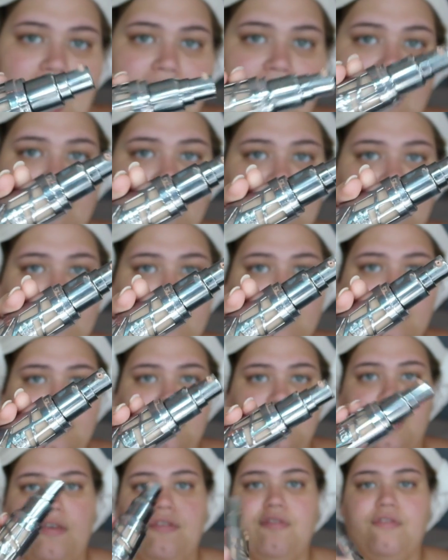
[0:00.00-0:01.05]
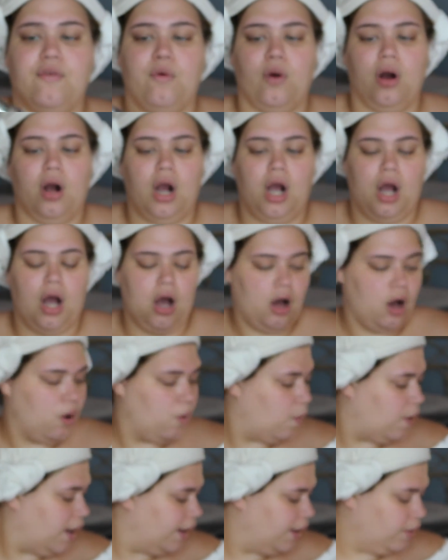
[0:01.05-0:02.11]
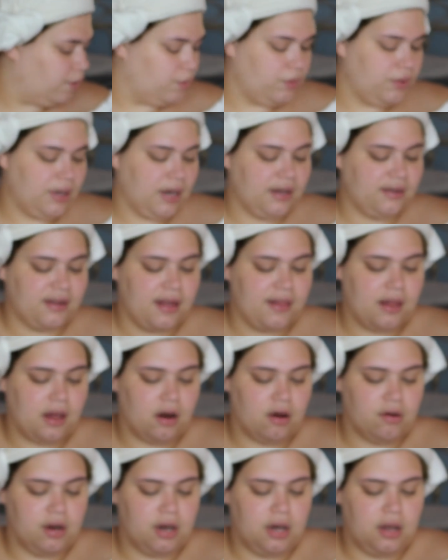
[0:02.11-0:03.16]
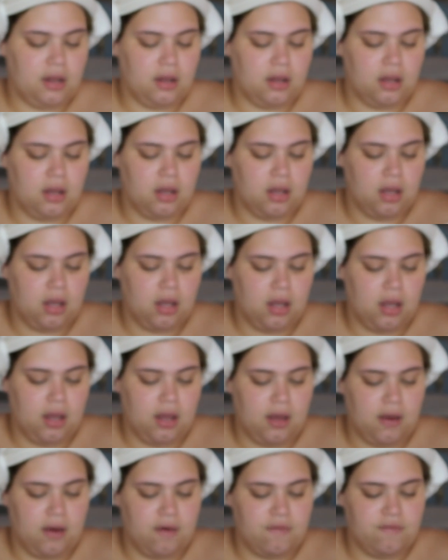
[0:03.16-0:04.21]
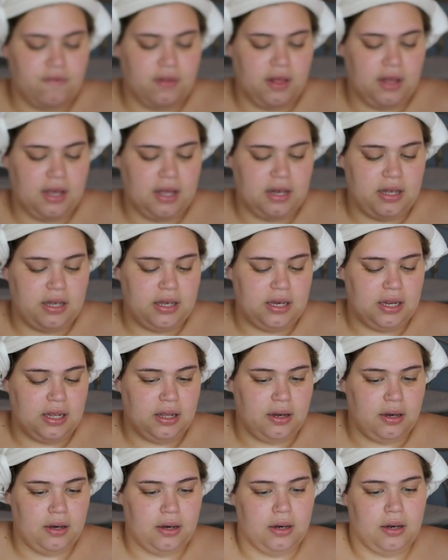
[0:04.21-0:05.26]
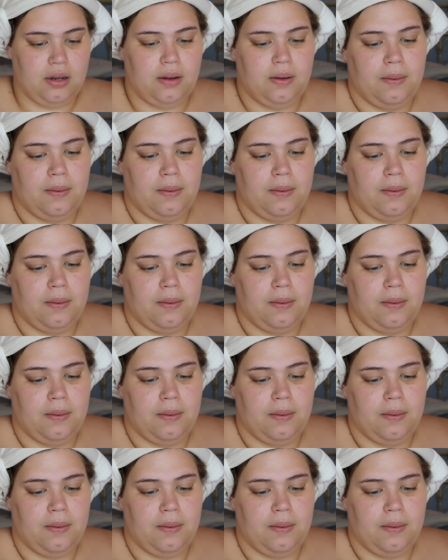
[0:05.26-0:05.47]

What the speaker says: I've had this stuff for a while. Did I say that already? I feel like I did.